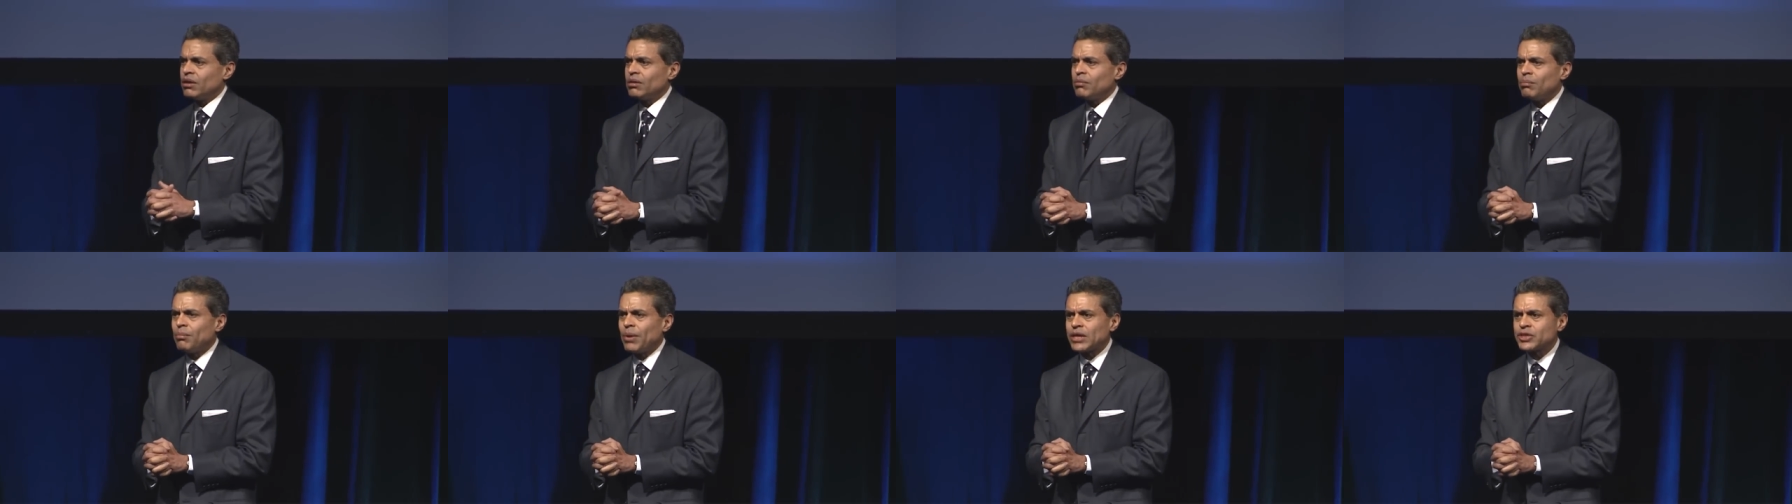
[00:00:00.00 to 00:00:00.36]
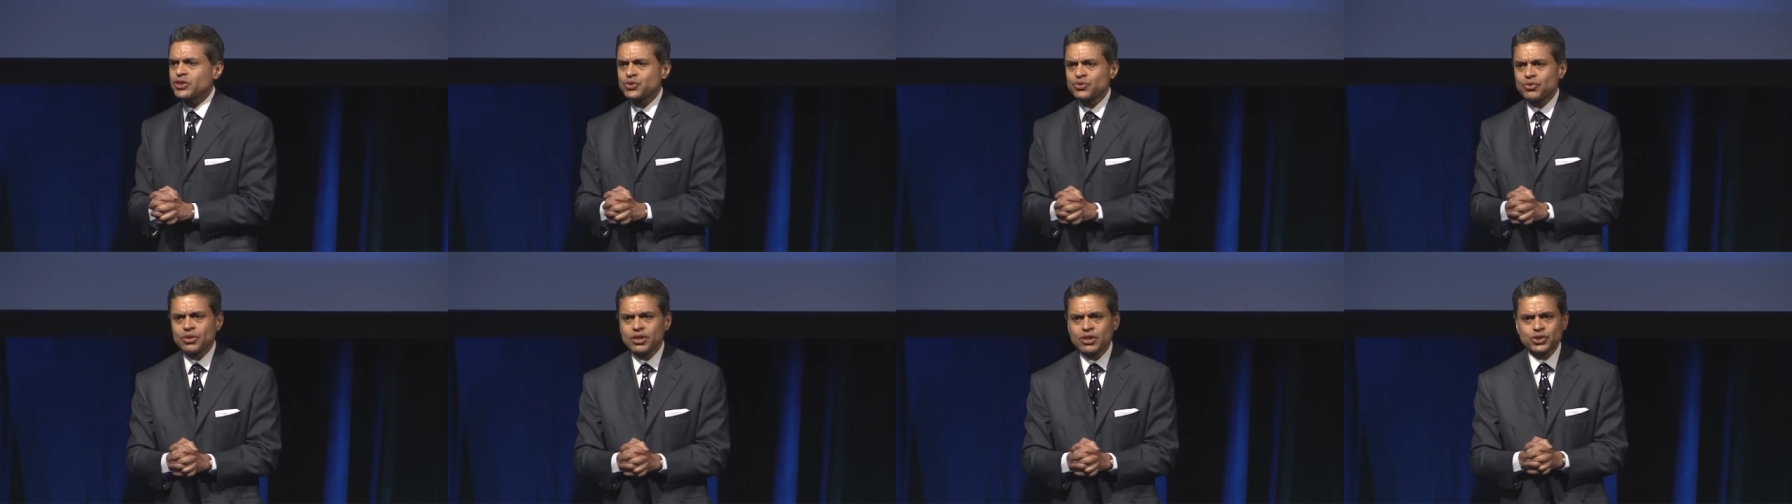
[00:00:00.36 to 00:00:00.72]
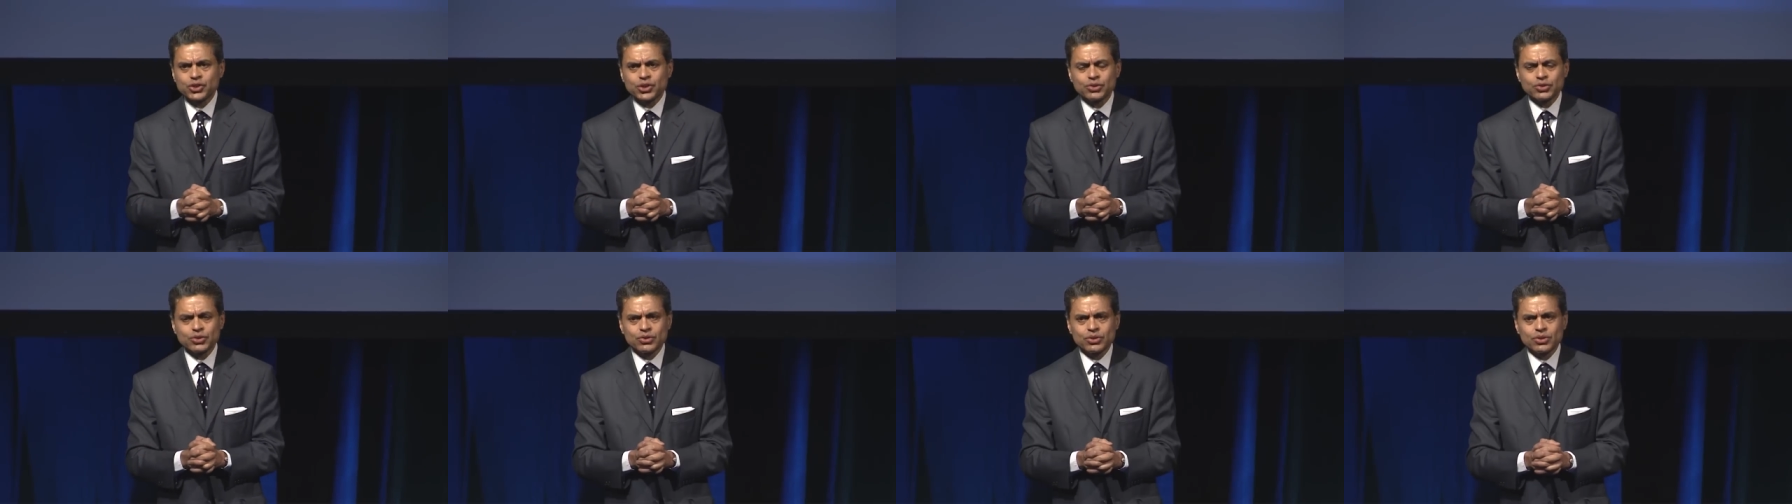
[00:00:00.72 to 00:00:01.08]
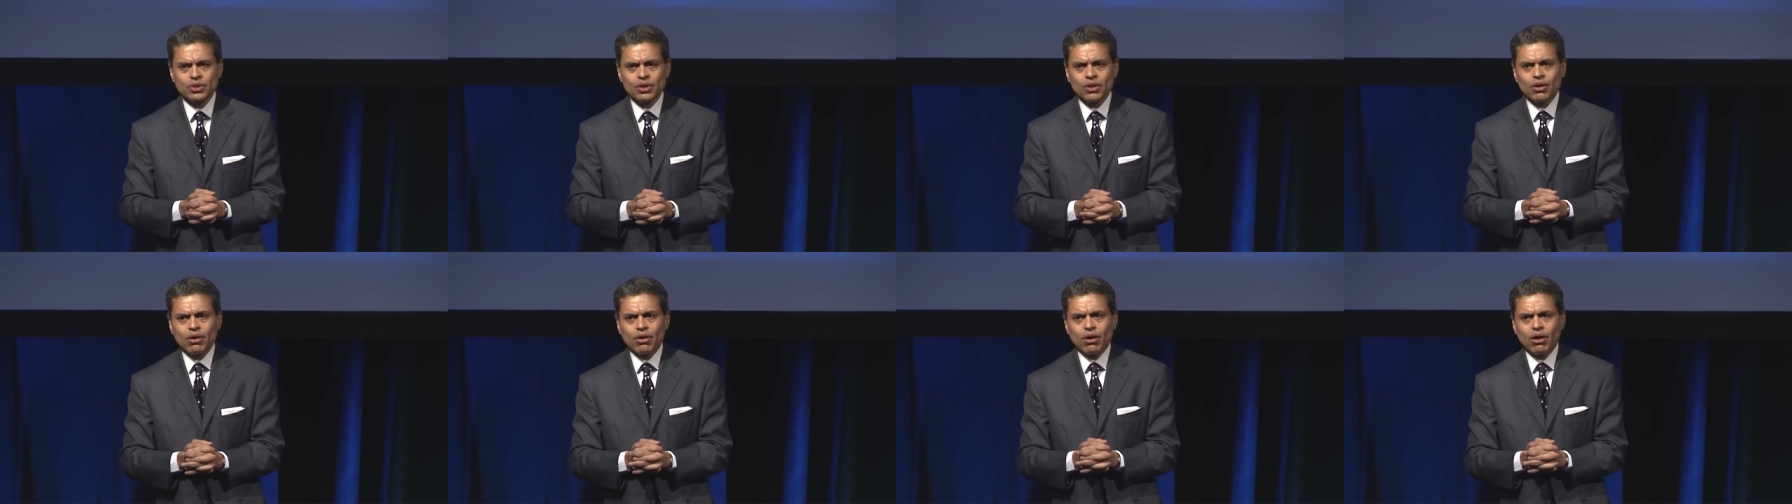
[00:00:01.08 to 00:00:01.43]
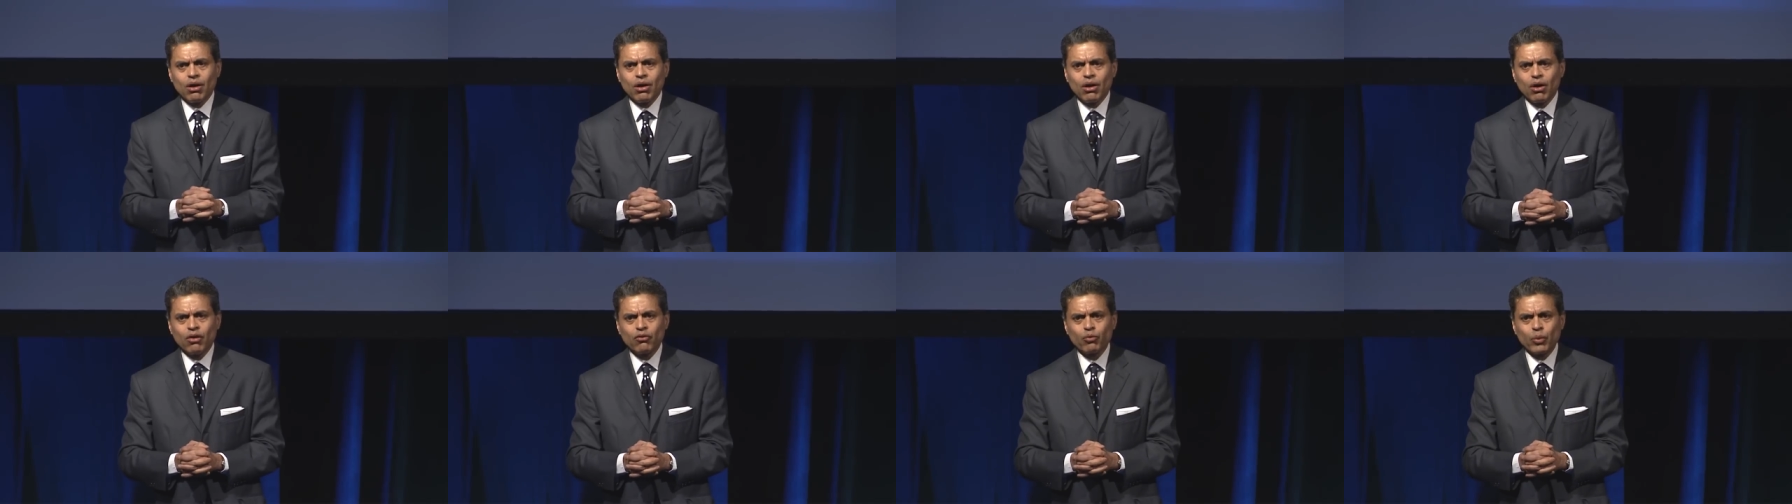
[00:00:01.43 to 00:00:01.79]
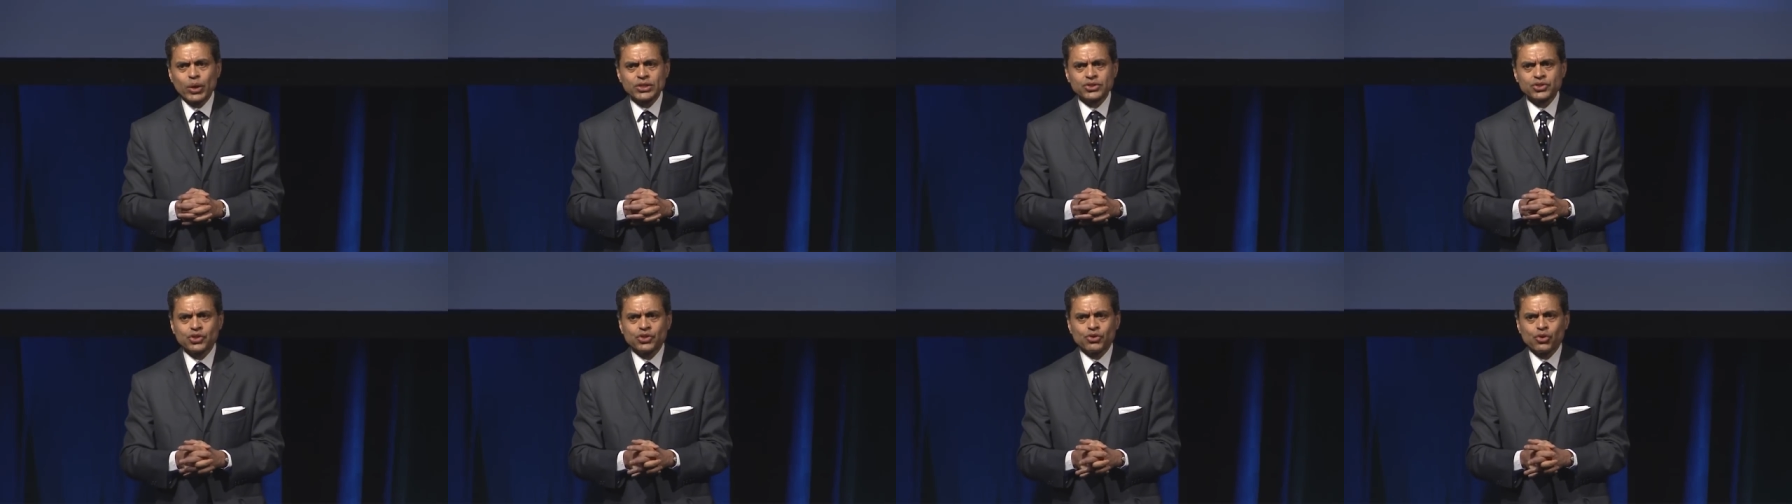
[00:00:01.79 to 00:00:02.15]
best traditions of
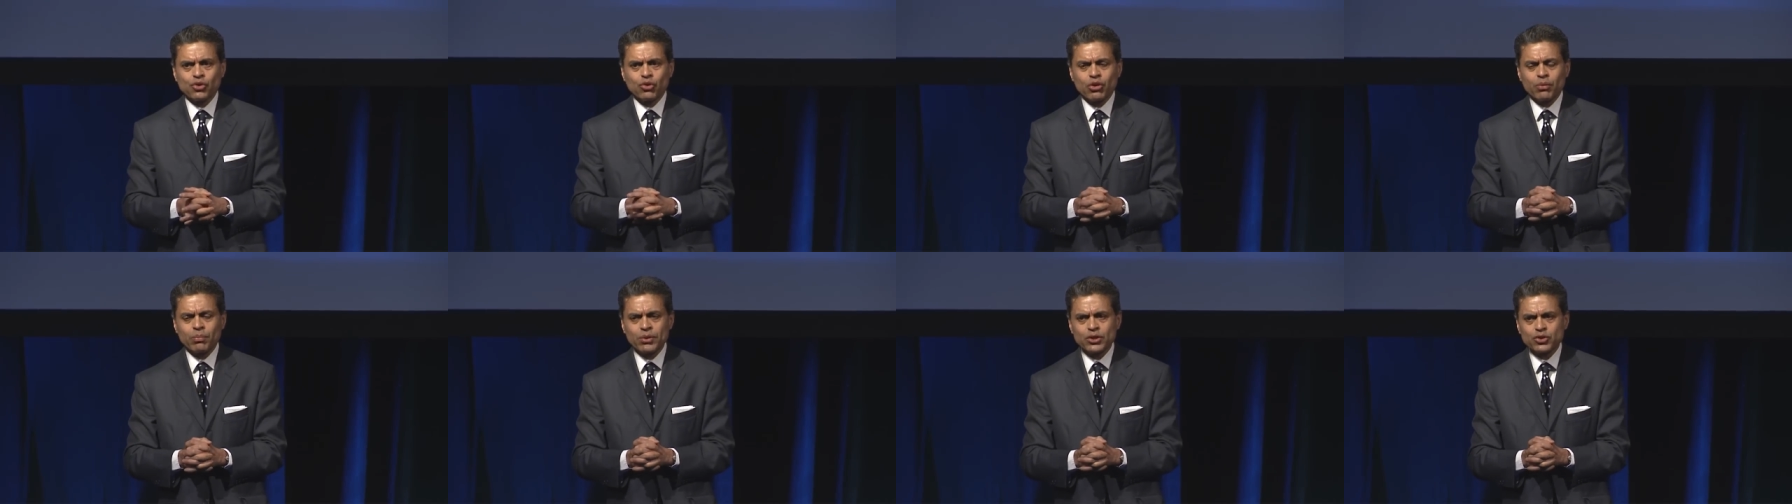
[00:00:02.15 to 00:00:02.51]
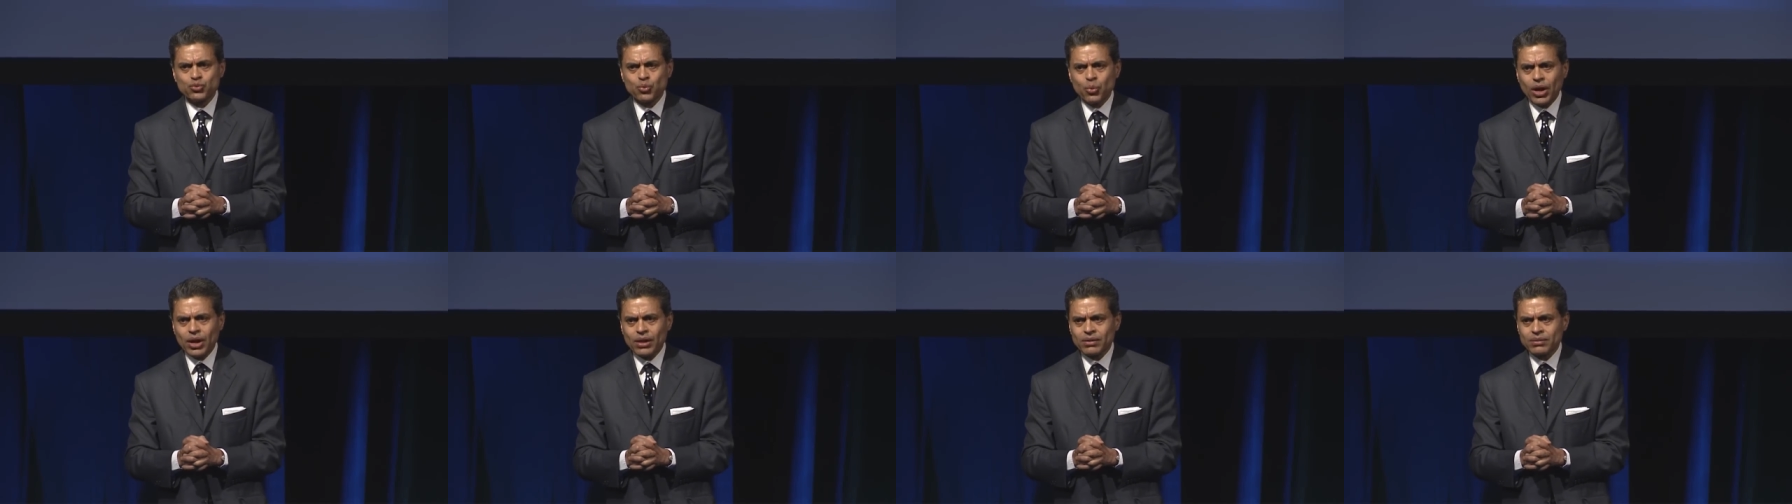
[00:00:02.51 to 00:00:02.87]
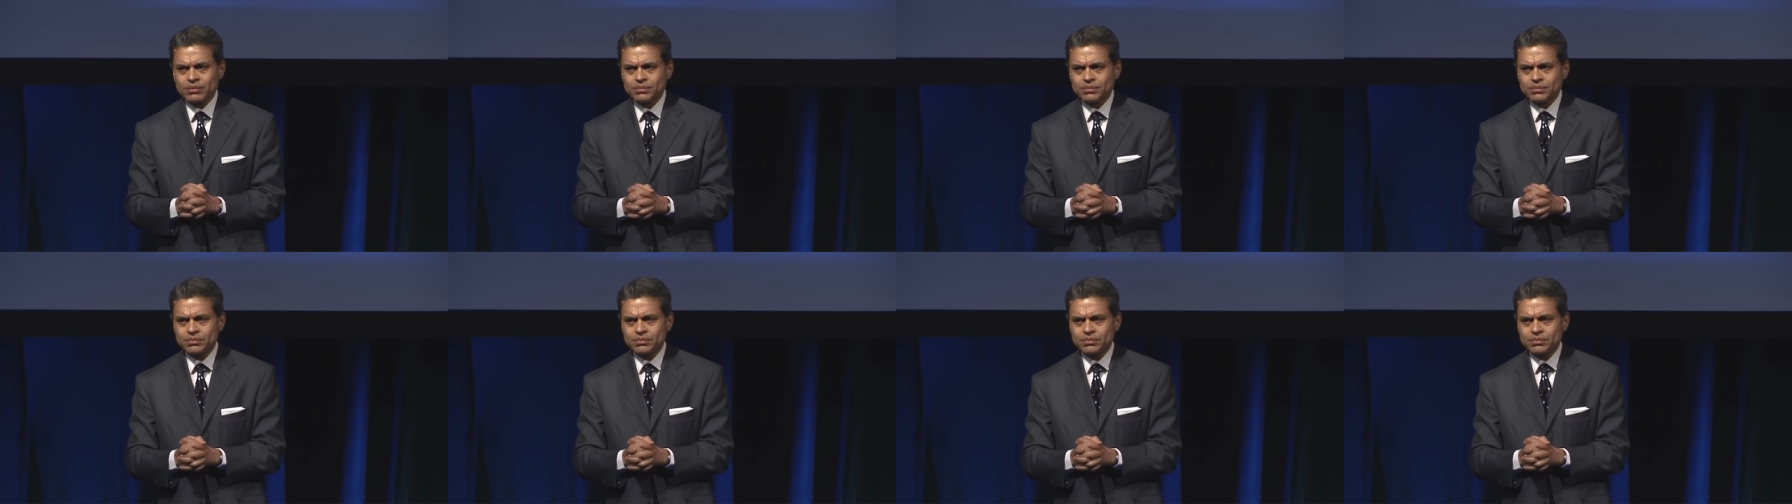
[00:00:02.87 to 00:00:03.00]
Western Europe as well.